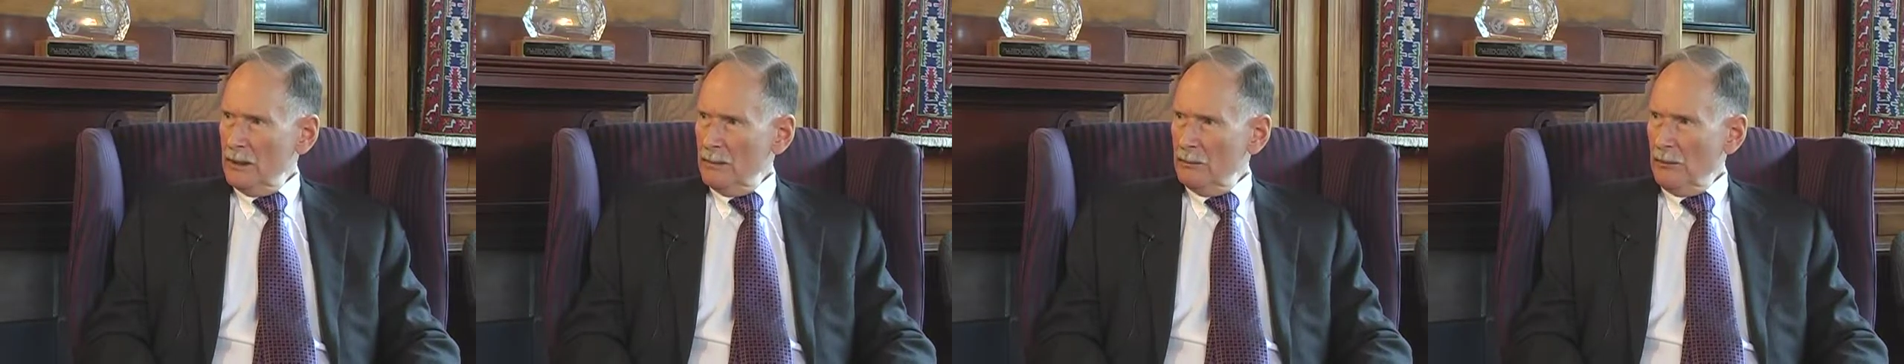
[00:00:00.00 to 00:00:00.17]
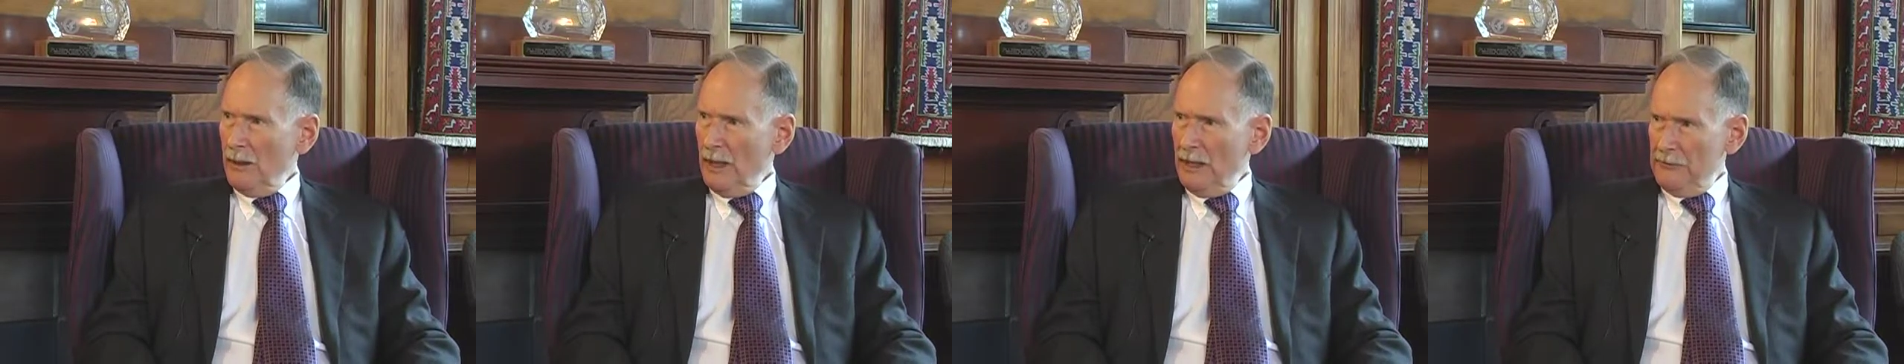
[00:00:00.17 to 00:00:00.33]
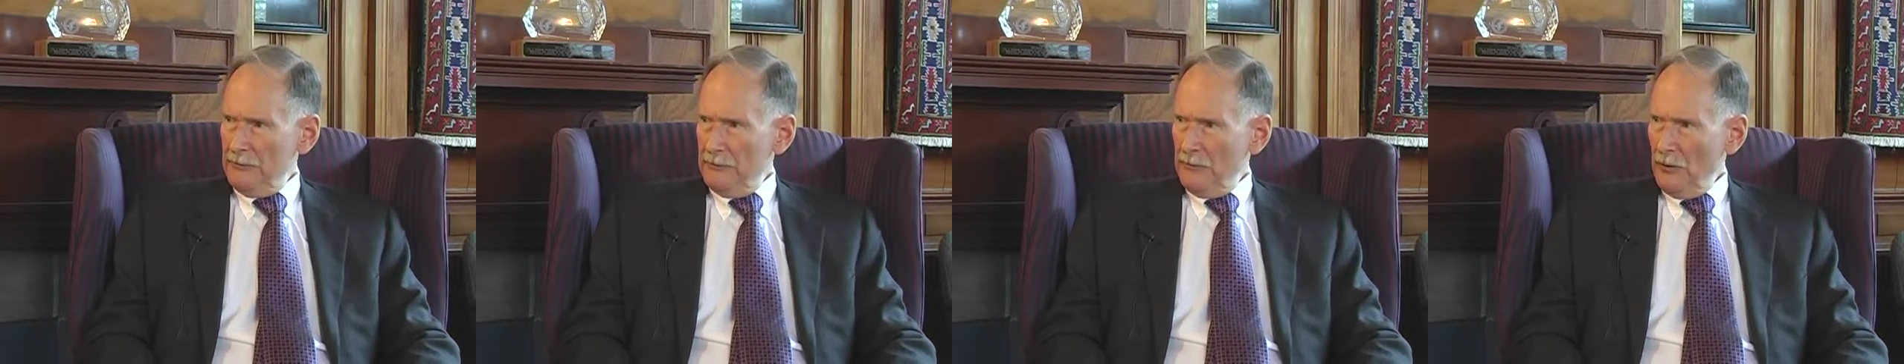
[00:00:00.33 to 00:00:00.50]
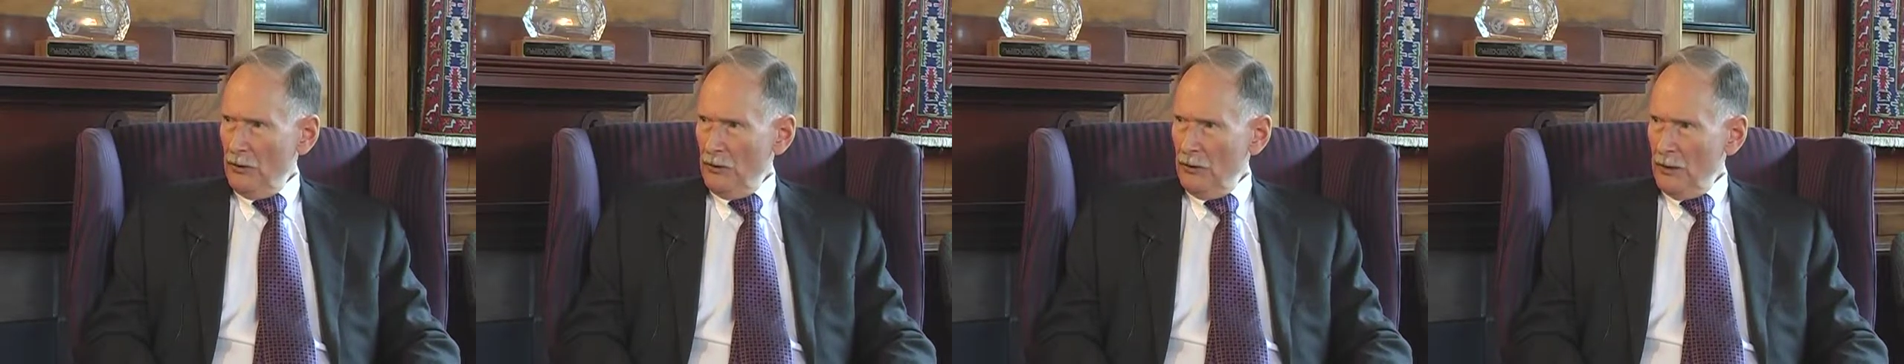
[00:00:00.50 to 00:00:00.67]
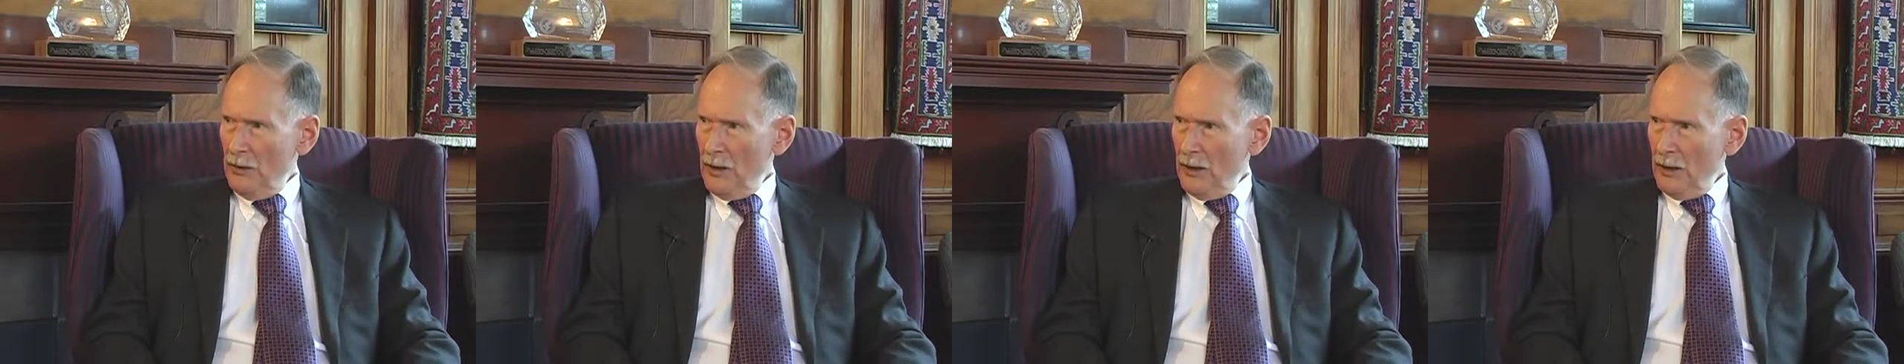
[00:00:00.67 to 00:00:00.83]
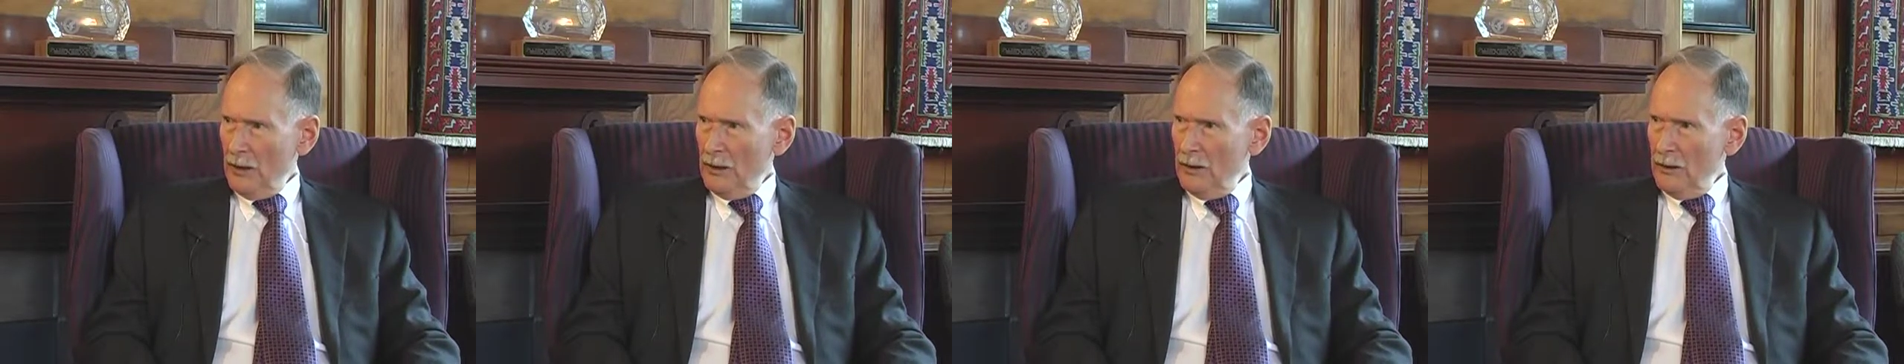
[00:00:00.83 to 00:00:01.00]
by
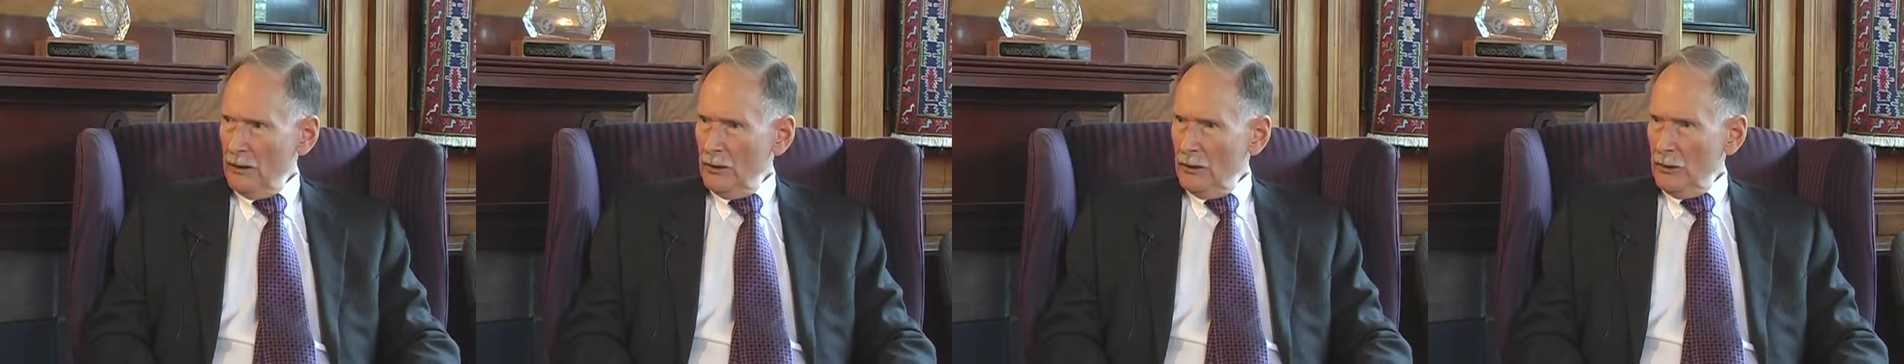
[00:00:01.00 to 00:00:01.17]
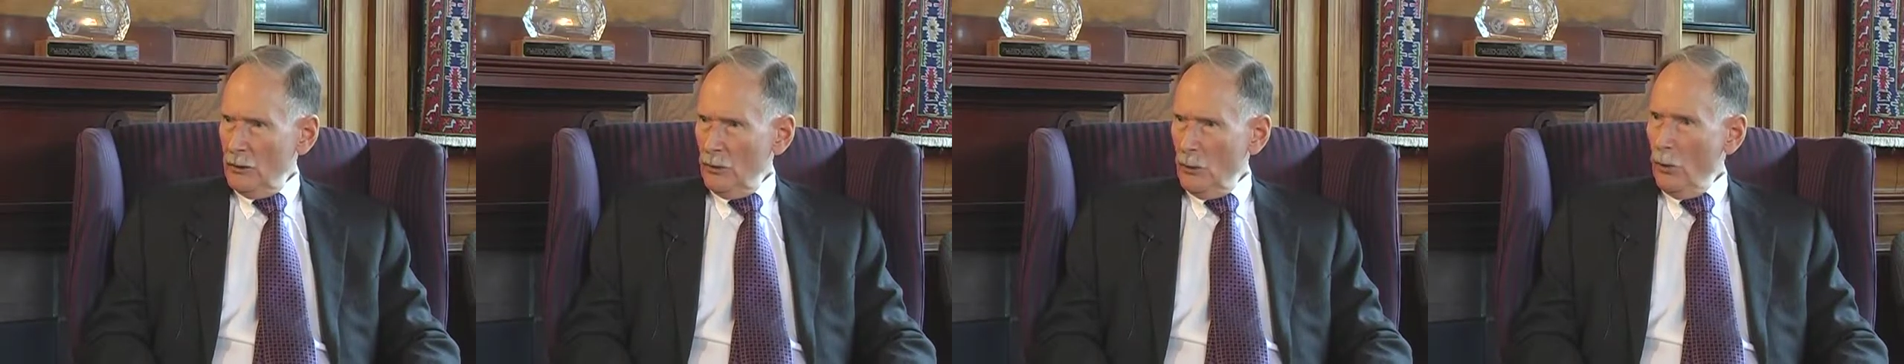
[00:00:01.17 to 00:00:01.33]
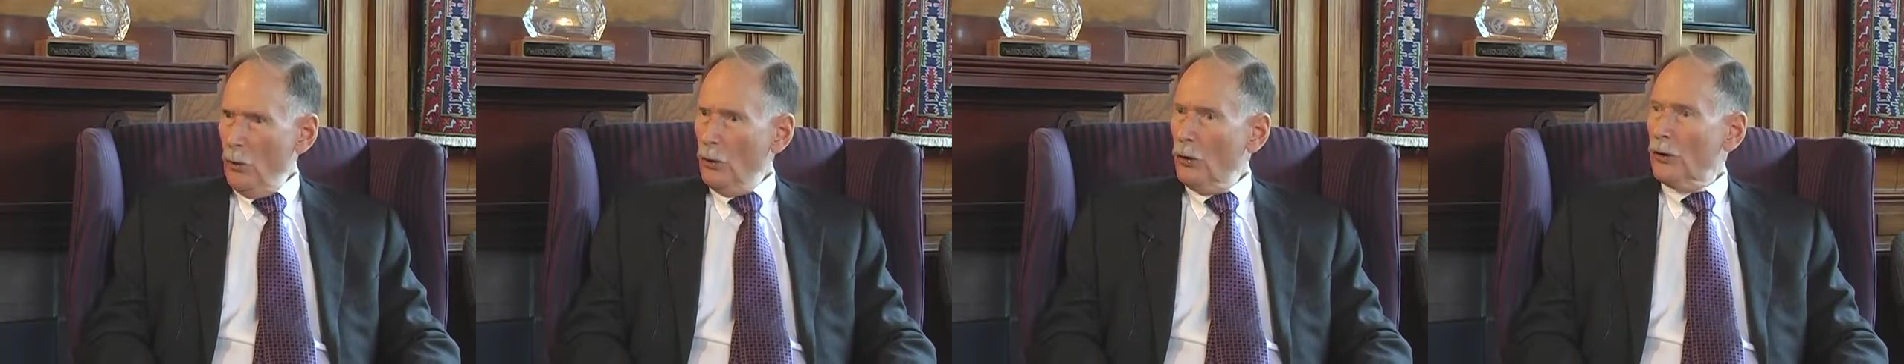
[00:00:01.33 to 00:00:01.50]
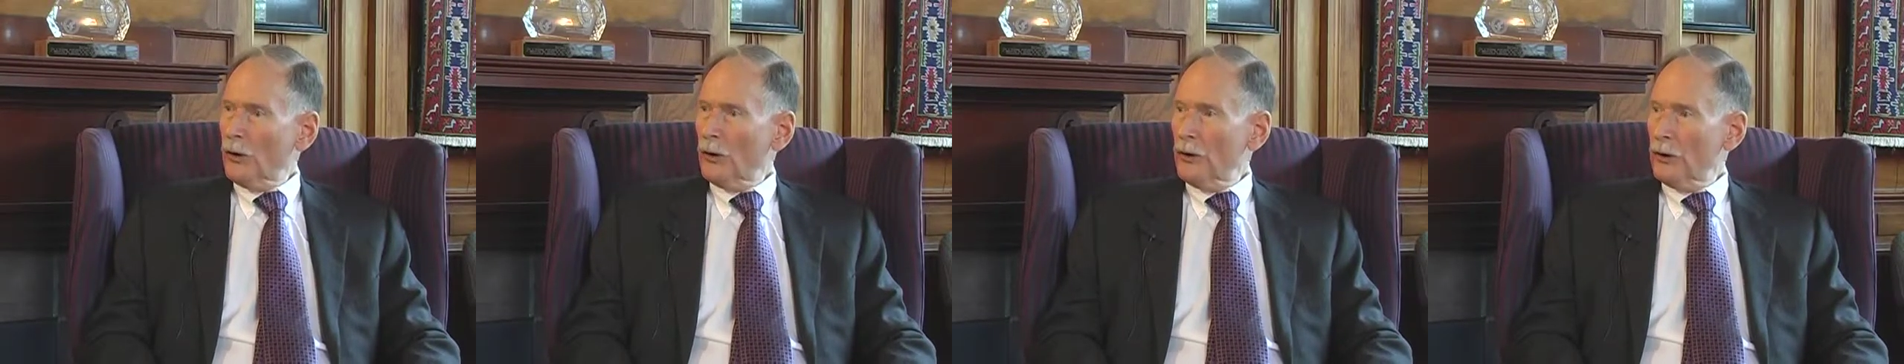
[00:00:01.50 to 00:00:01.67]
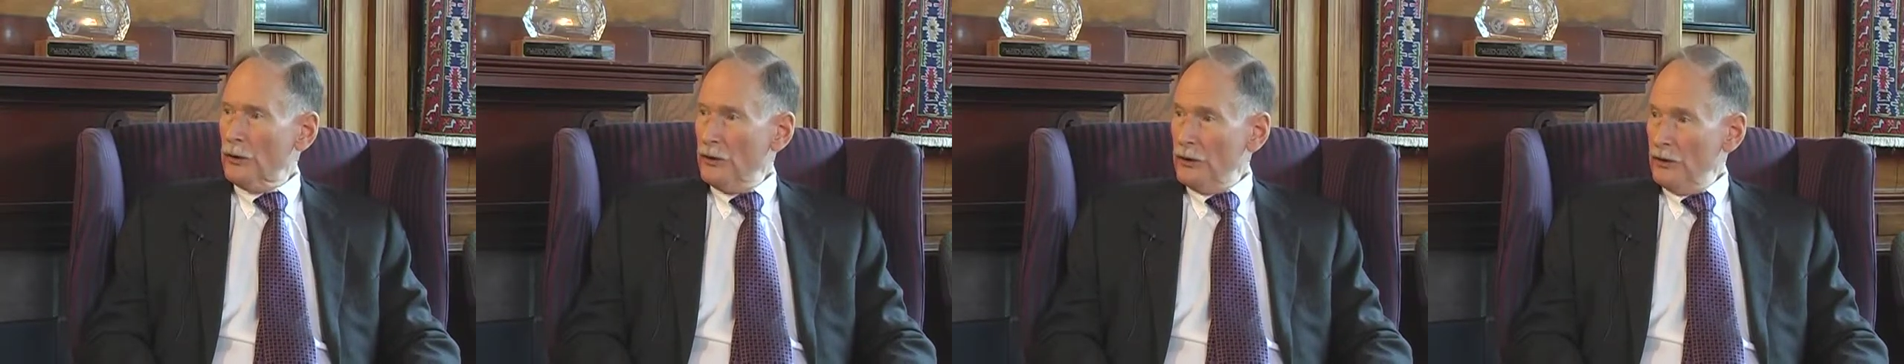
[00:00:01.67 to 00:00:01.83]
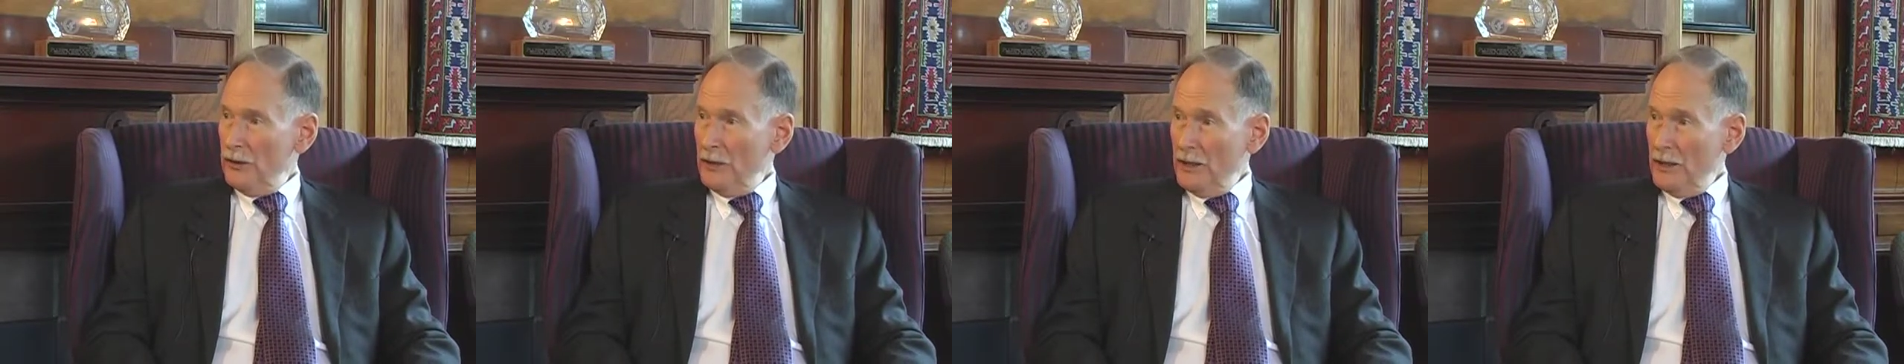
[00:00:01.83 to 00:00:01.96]
far were